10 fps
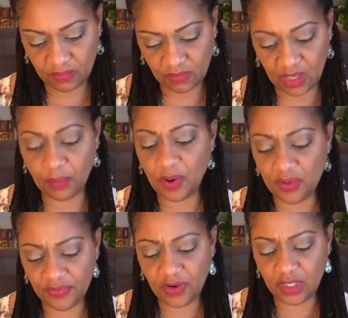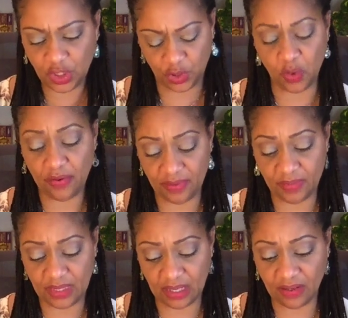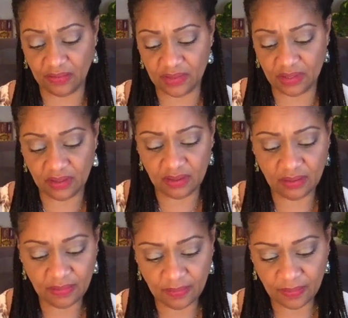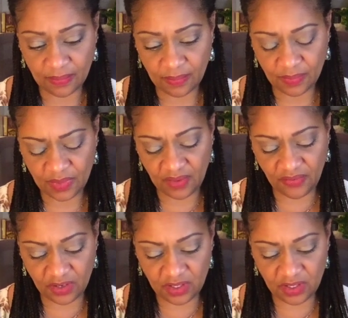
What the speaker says: they're both very sure of themselves. It